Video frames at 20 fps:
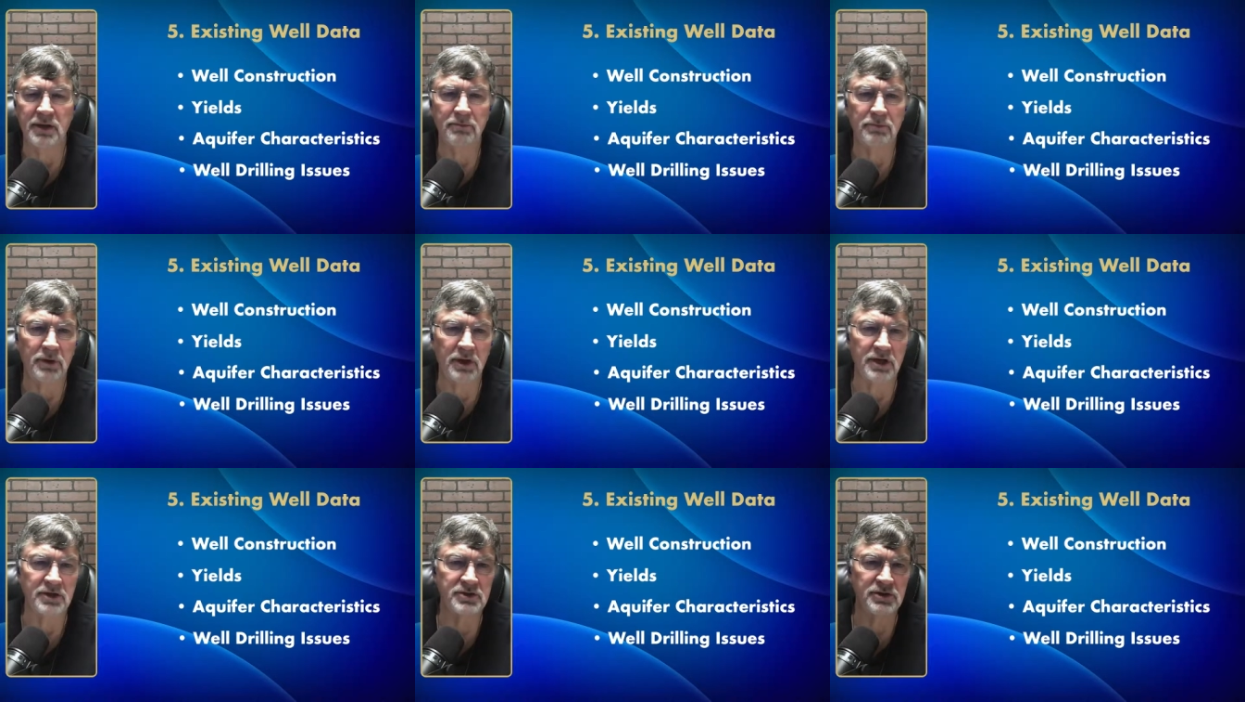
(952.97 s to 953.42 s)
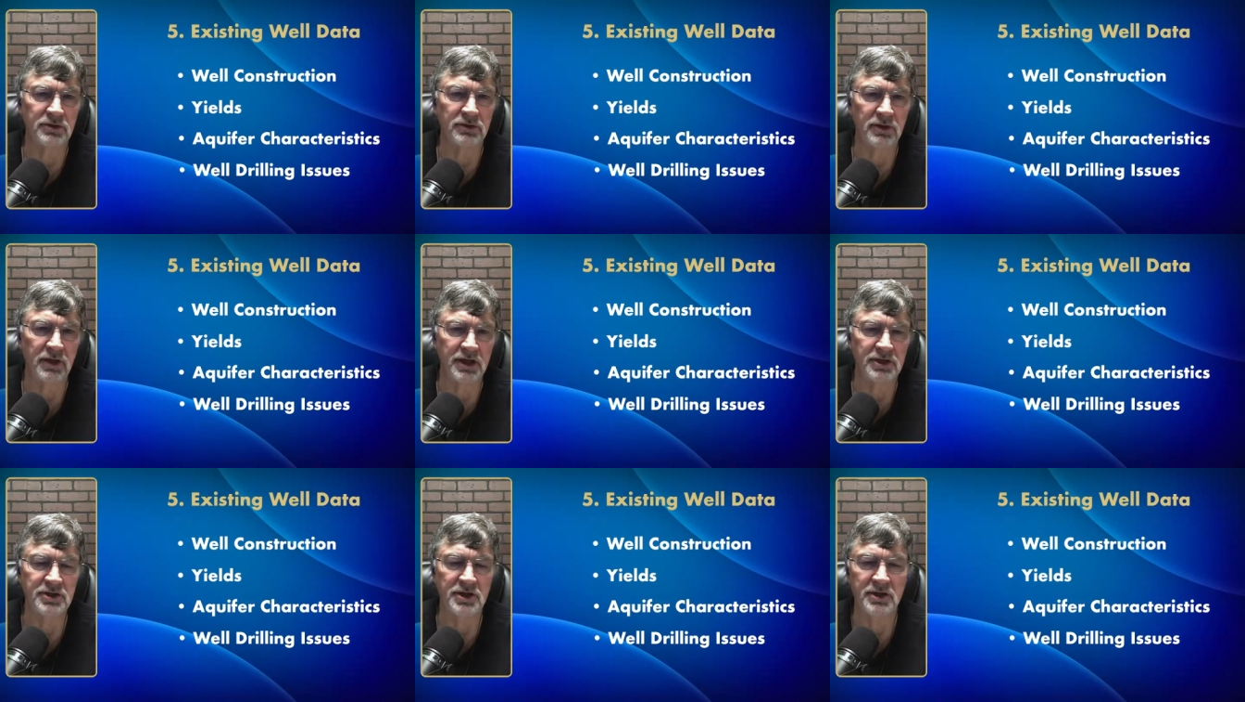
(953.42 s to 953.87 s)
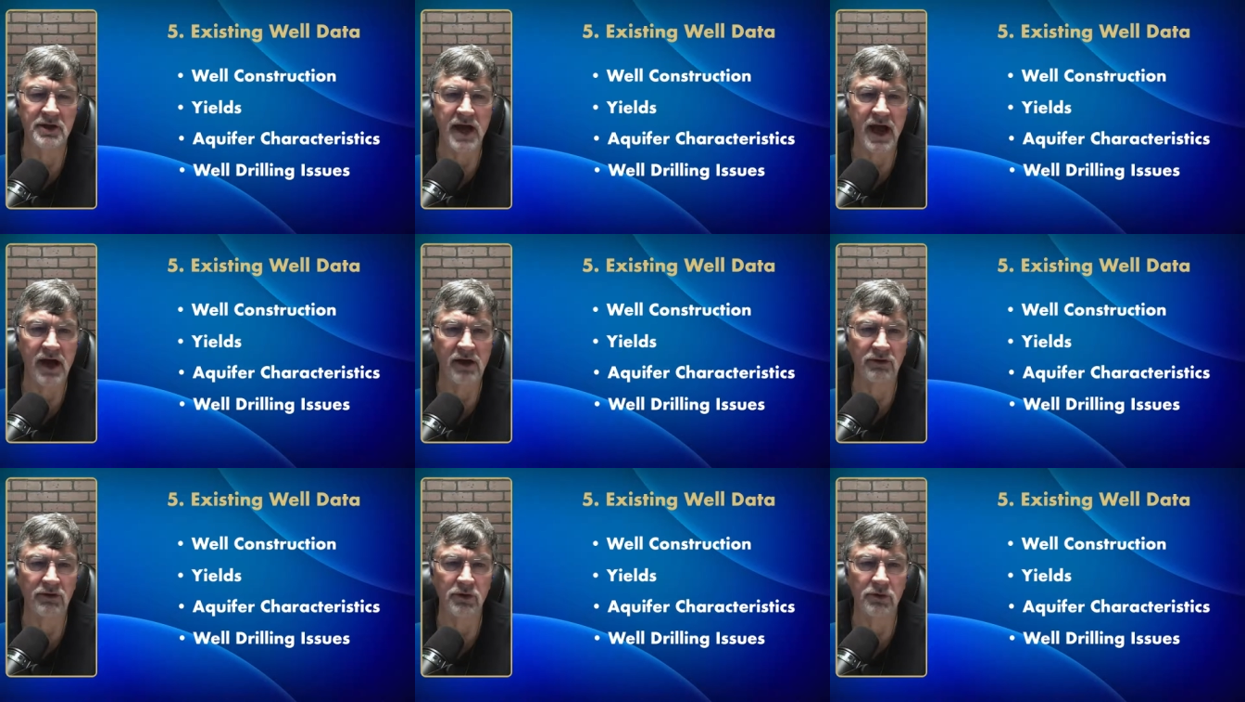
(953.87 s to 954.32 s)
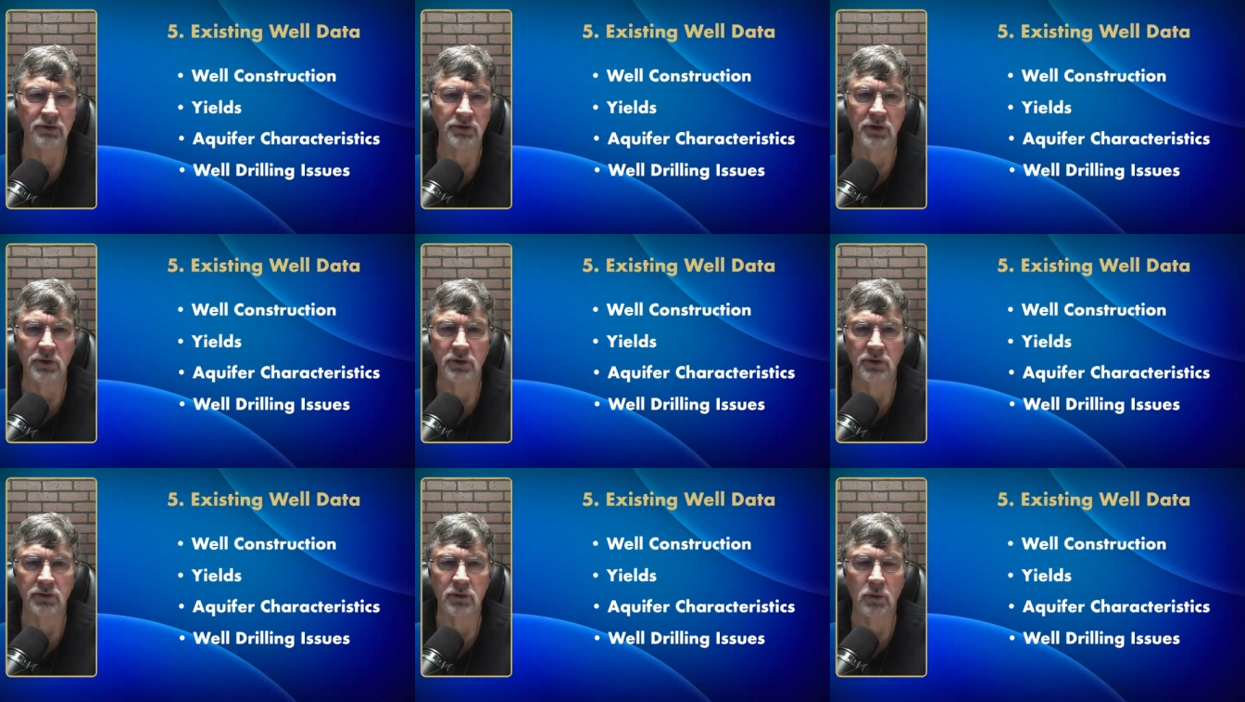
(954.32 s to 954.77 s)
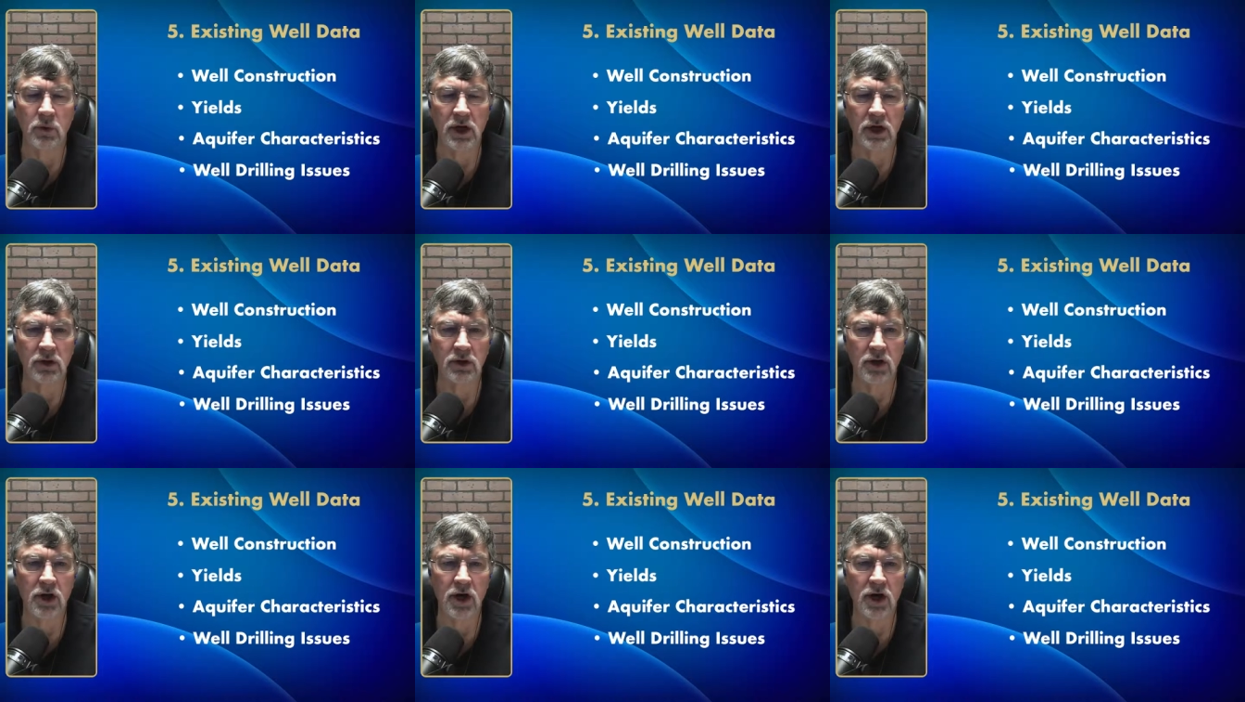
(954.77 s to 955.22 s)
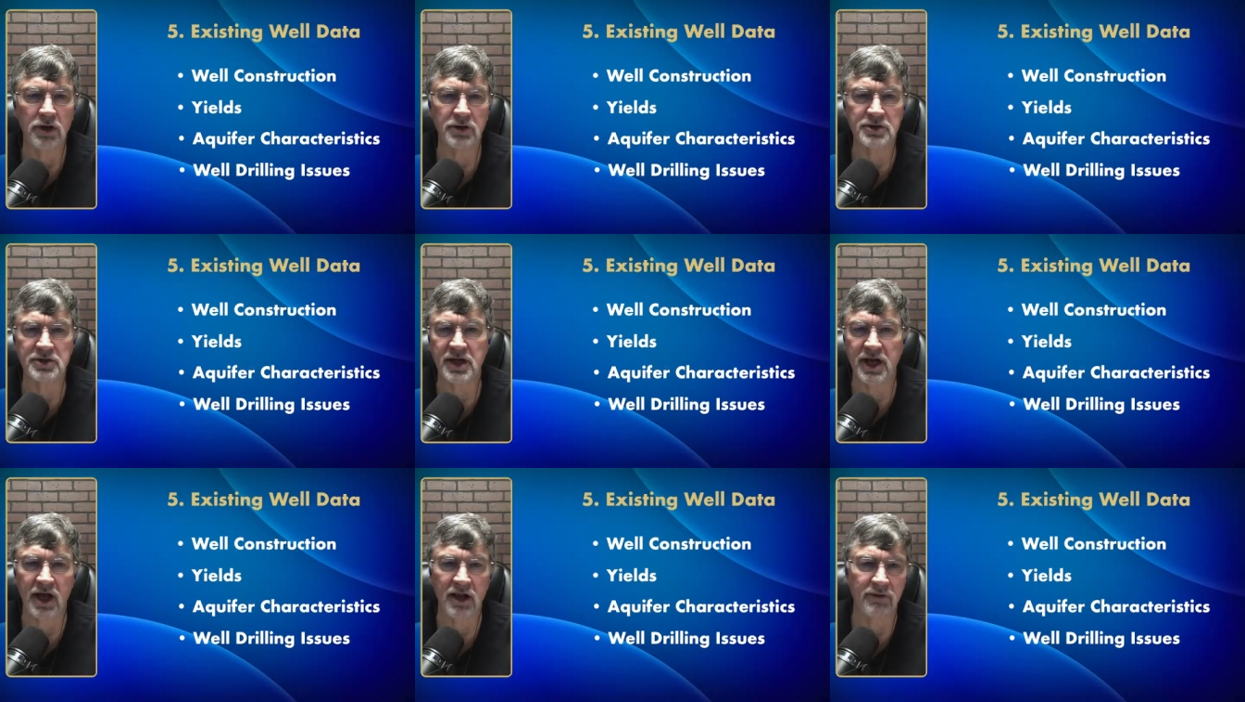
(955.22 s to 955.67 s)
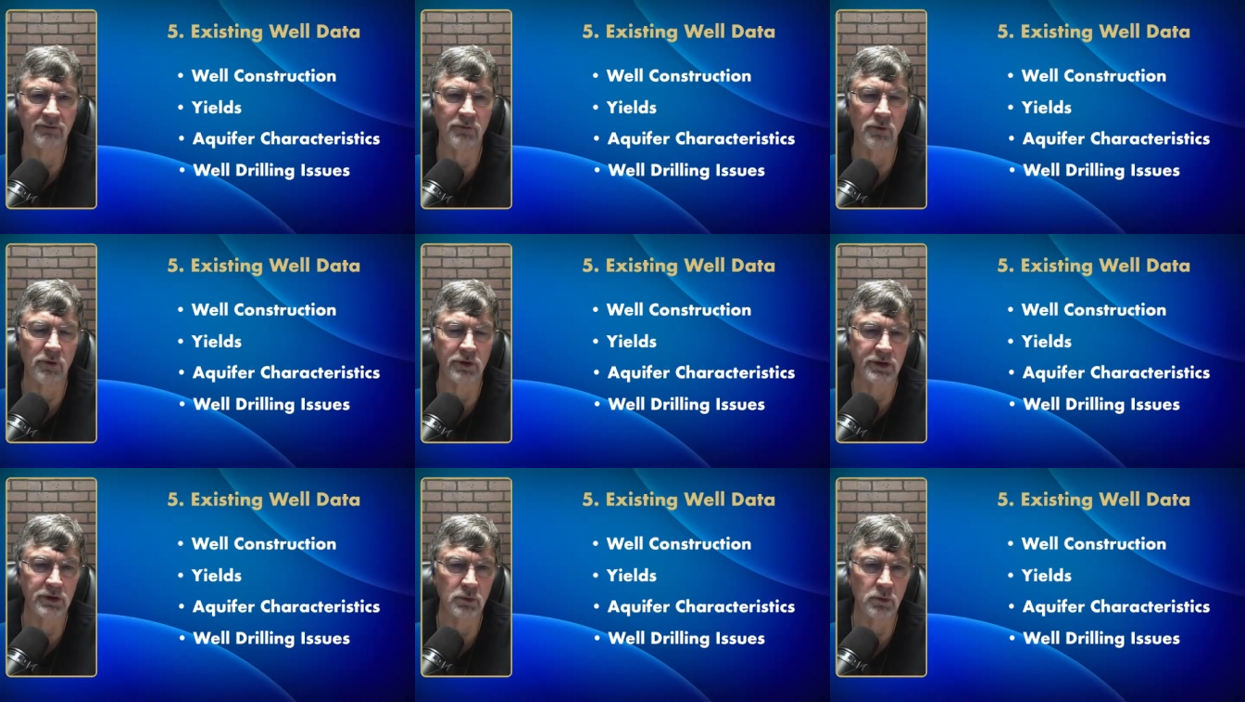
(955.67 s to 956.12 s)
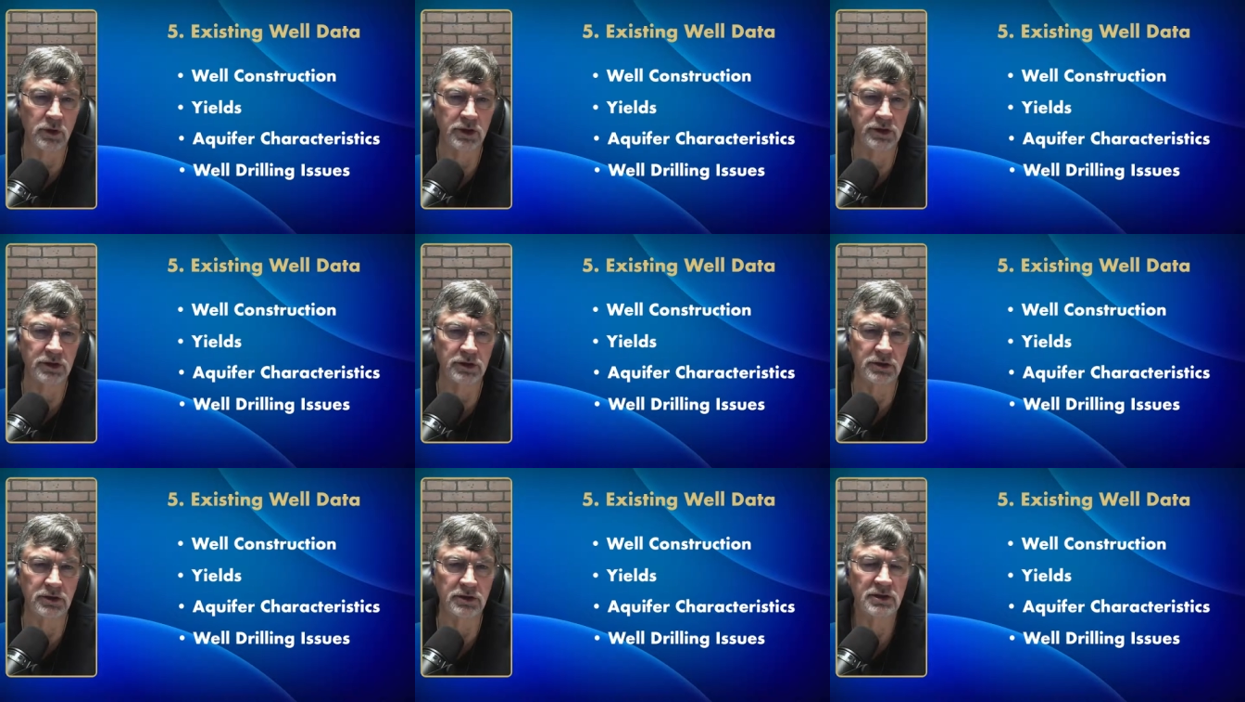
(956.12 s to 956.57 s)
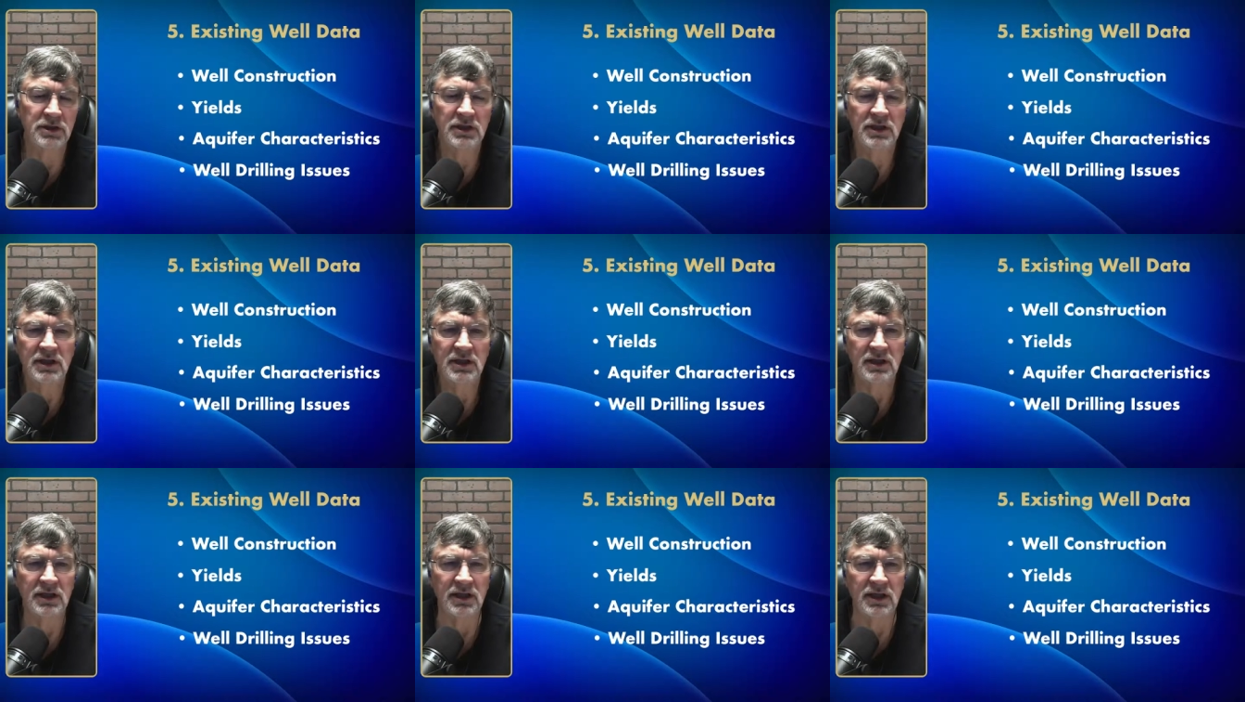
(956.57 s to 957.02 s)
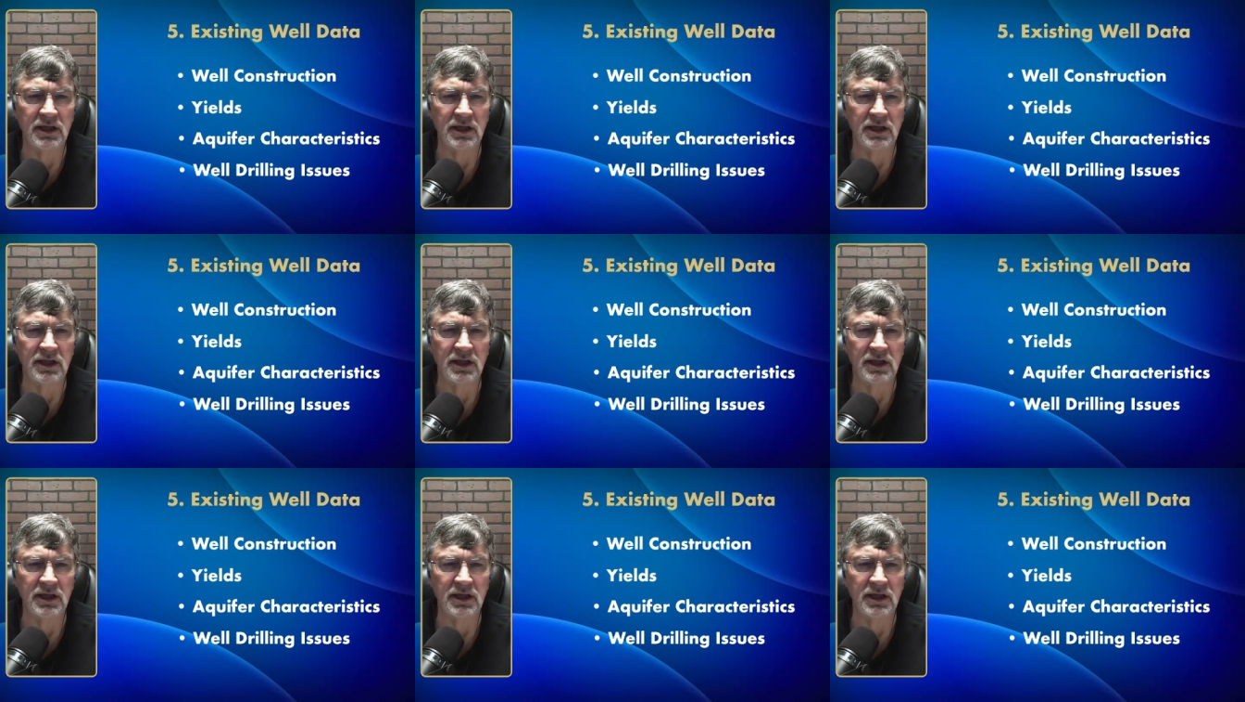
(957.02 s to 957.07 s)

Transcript: Some places will let you download the well logs. California will.